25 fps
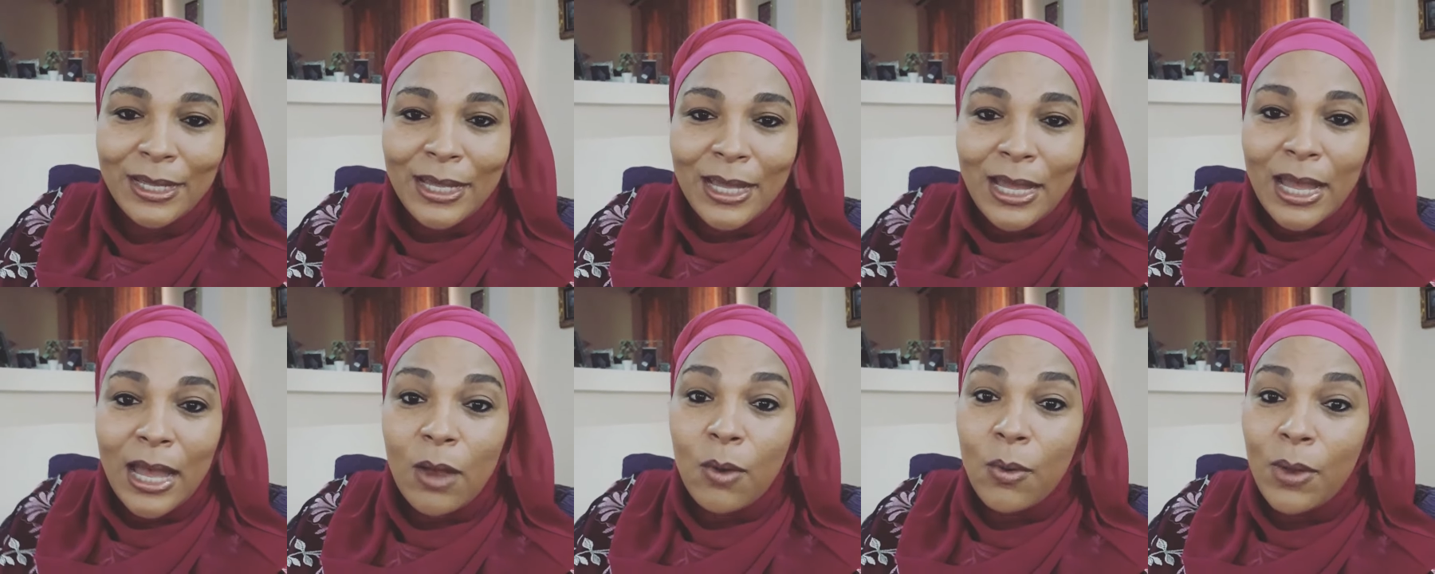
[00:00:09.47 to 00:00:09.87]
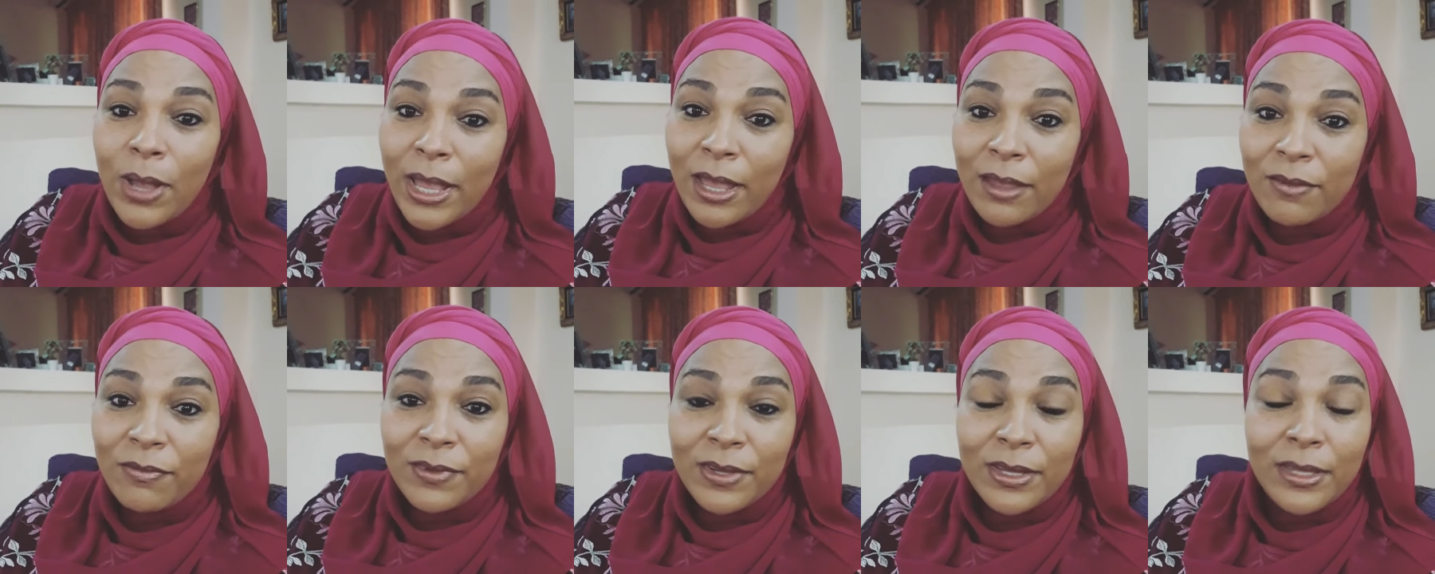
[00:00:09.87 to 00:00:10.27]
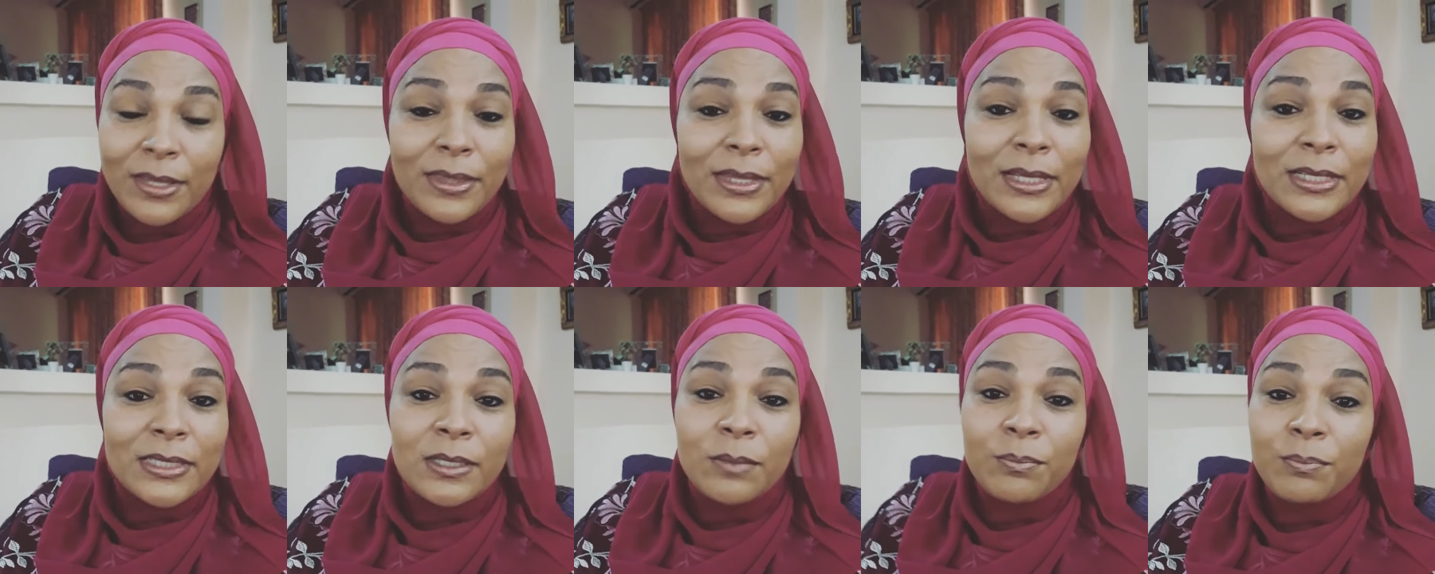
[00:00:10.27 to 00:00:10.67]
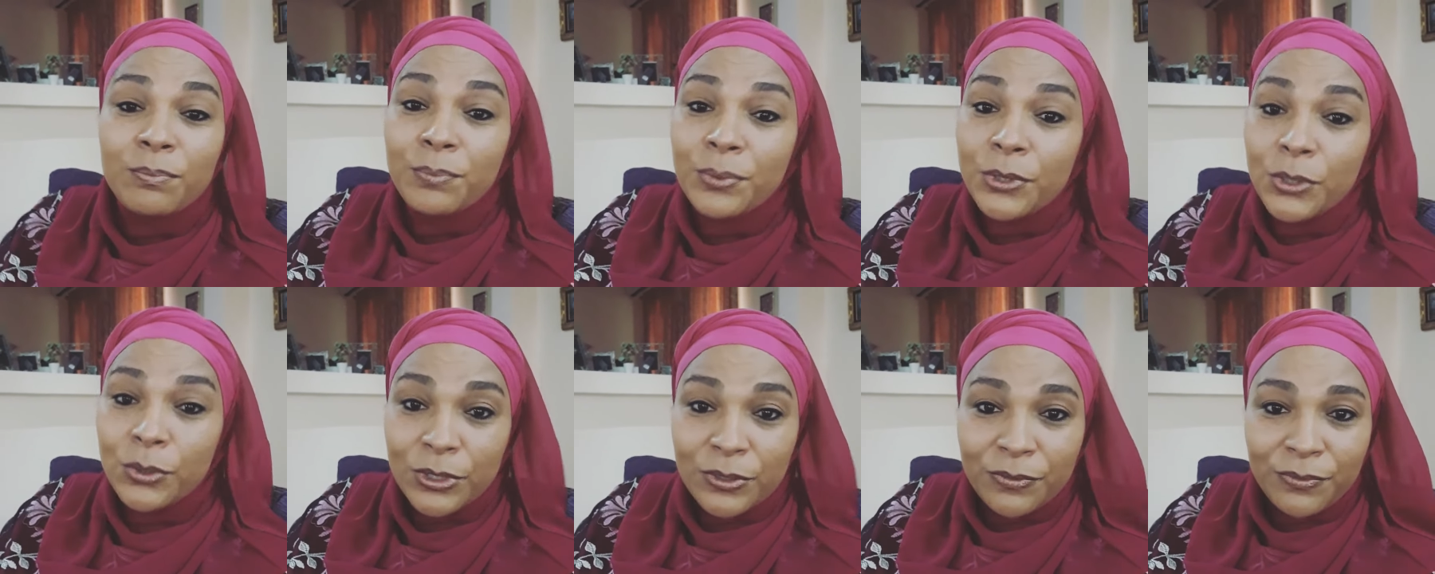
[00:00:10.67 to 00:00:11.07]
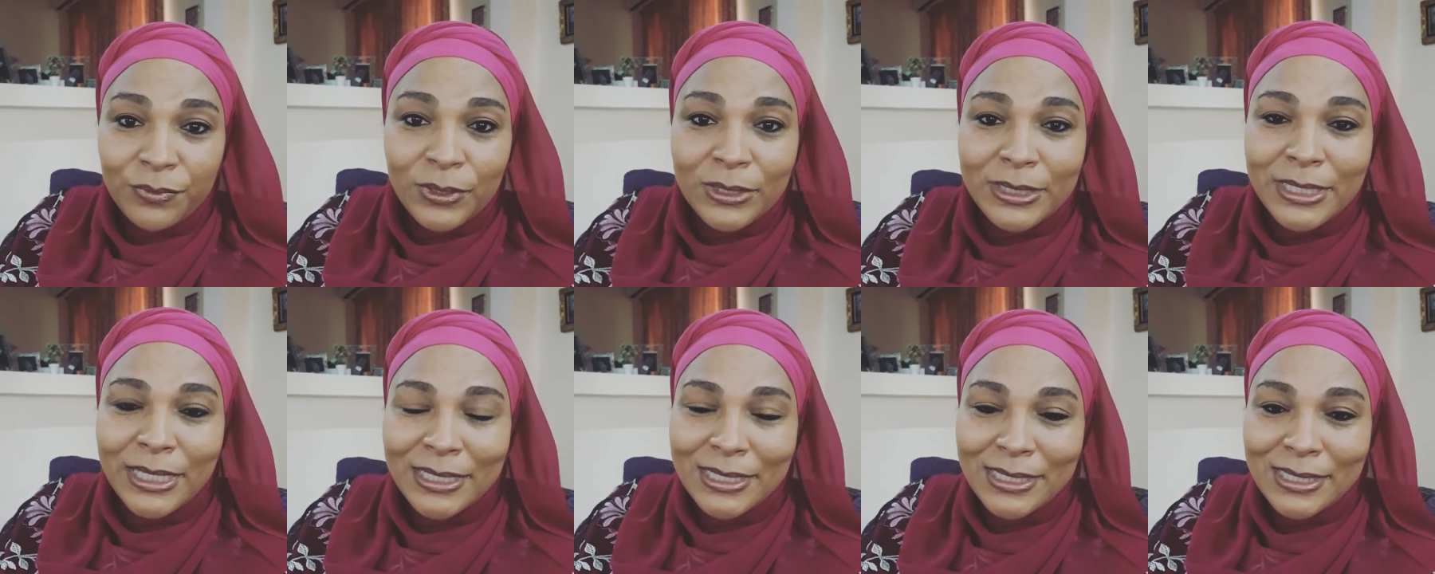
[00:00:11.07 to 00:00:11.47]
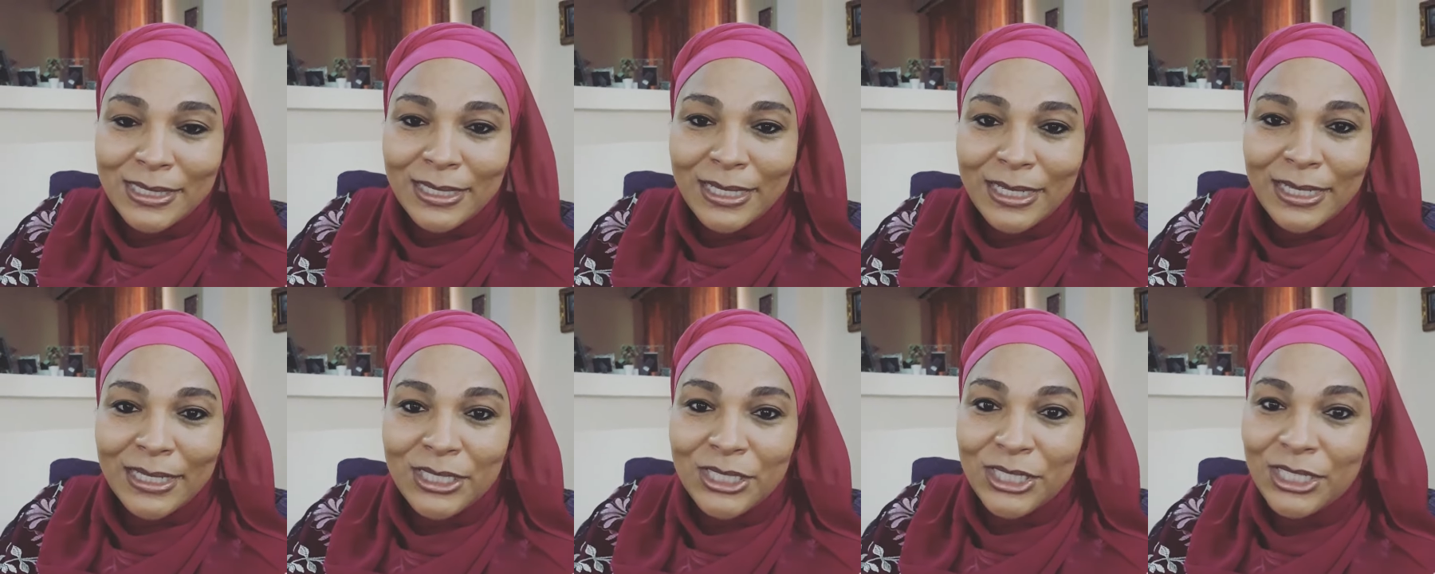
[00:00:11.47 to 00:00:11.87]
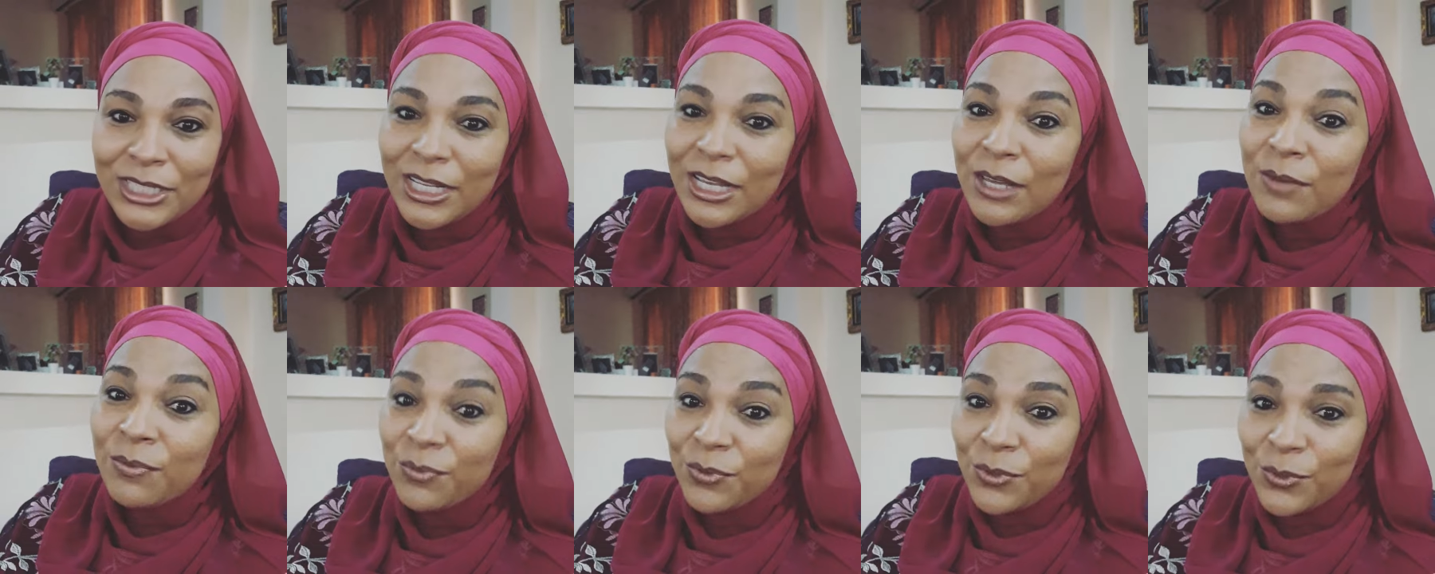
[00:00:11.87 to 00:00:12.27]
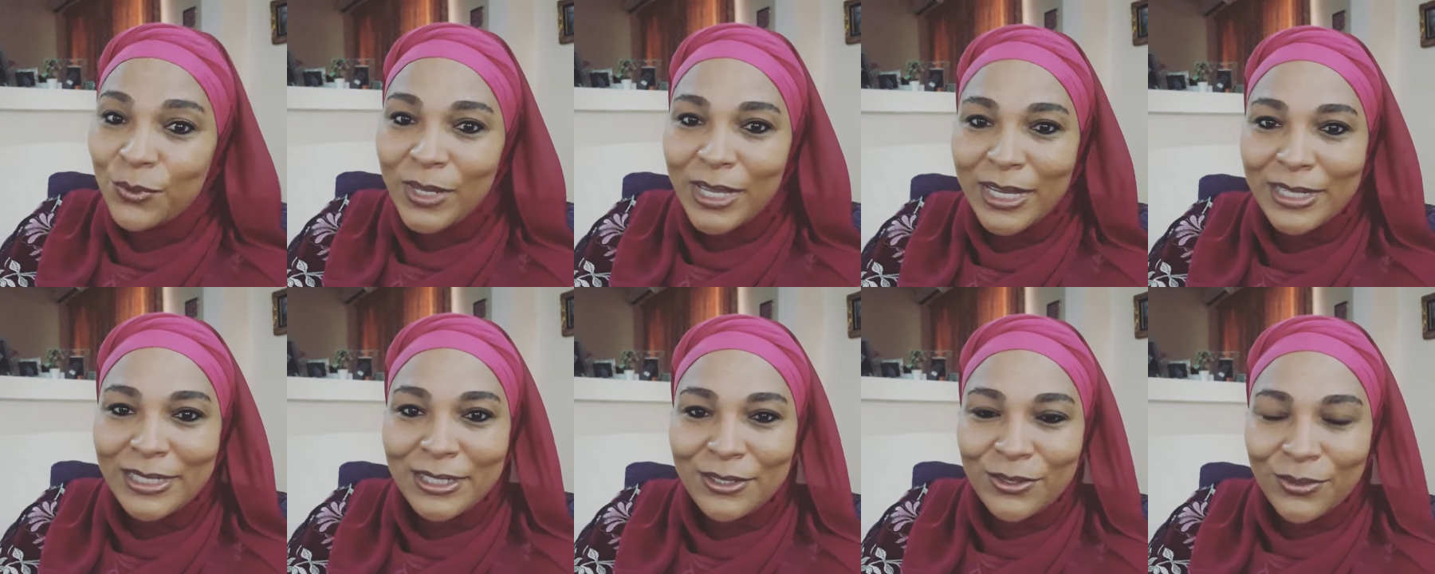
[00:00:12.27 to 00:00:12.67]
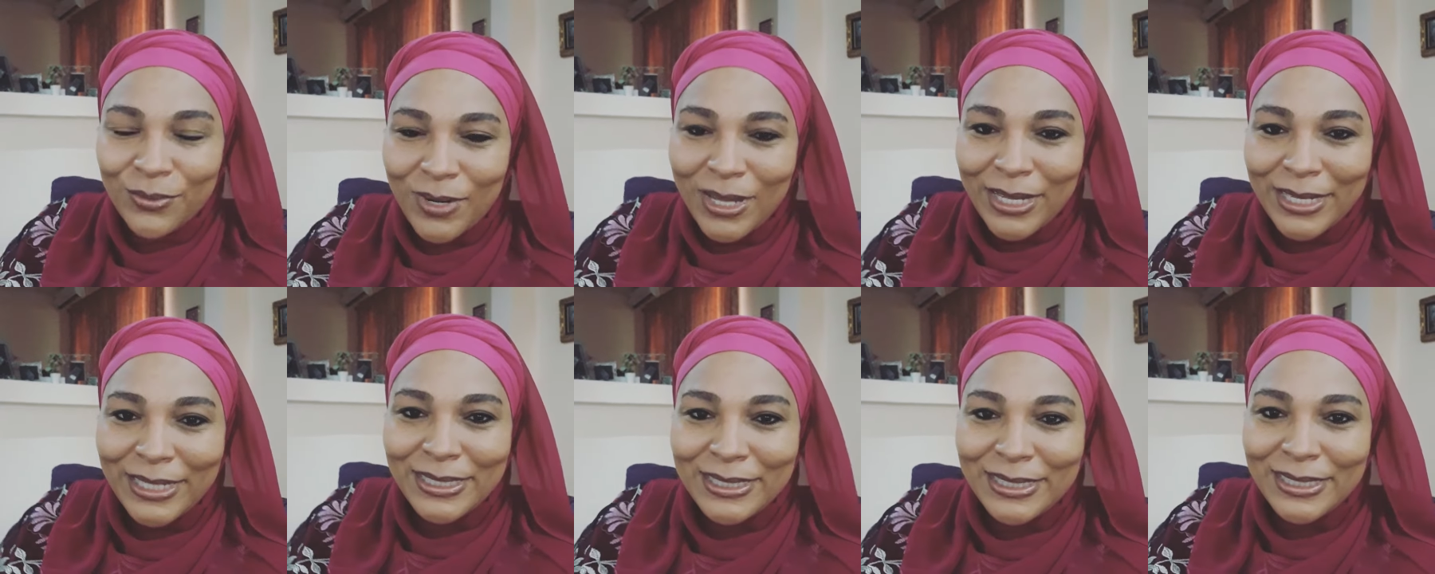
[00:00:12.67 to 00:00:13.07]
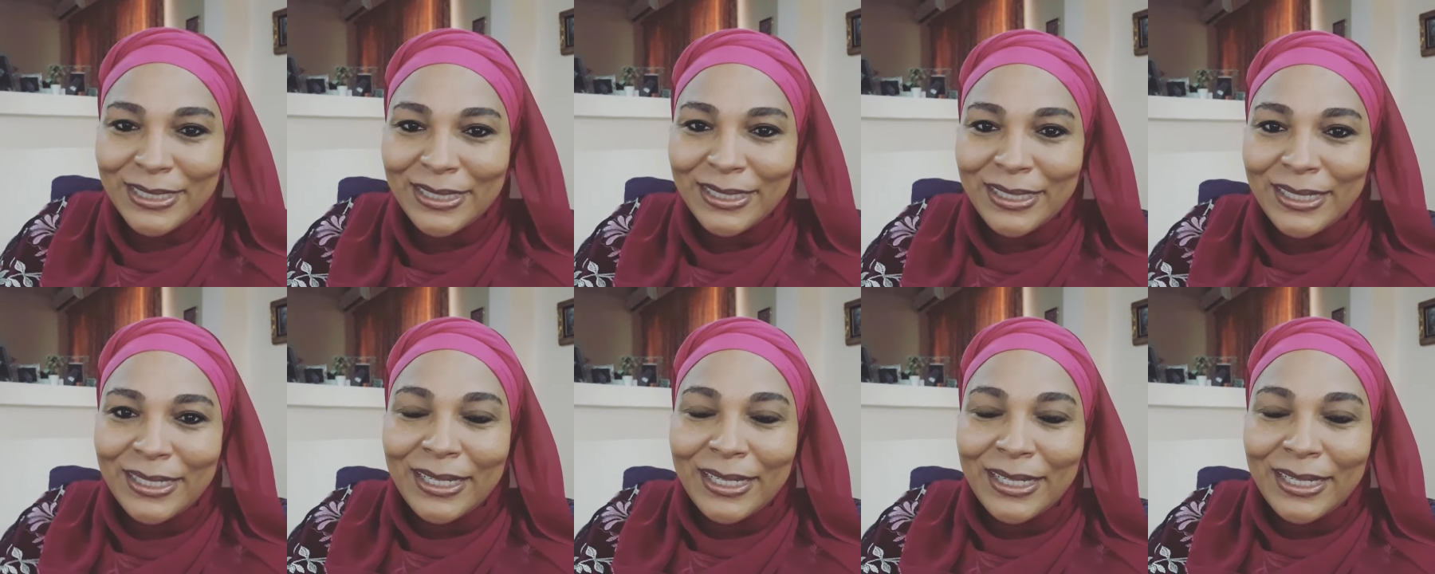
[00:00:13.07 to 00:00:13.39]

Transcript: However, there's a beautiful destination if you get it right.